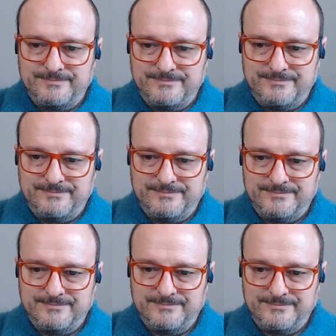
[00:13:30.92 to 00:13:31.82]

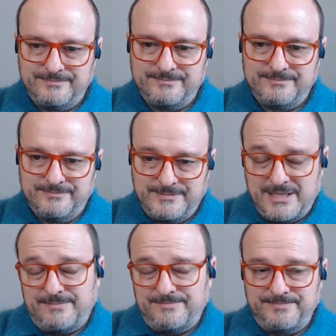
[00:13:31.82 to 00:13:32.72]

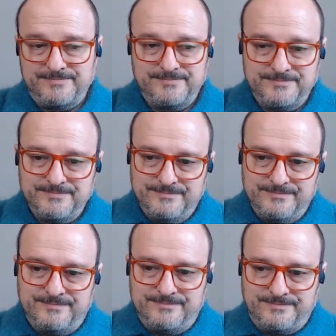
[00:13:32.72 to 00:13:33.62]

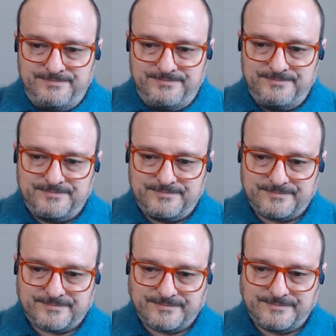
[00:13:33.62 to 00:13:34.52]

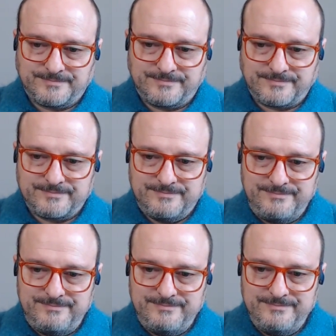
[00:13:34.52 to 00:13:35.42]

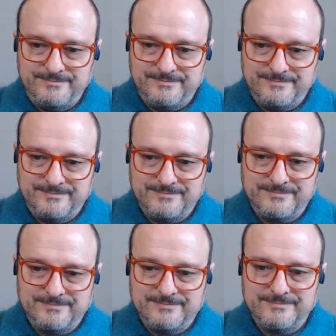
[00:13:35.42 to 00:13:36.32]

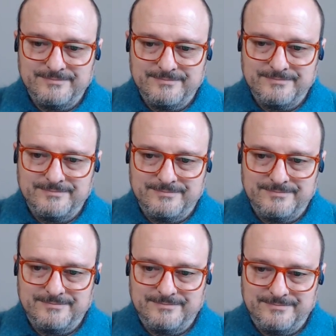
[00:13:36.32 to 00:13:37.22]

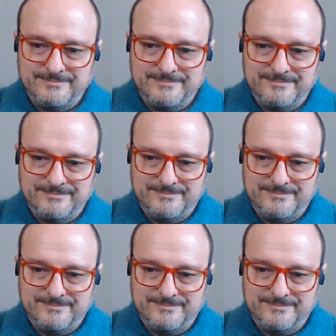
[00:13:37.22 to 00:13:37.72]
[no speech]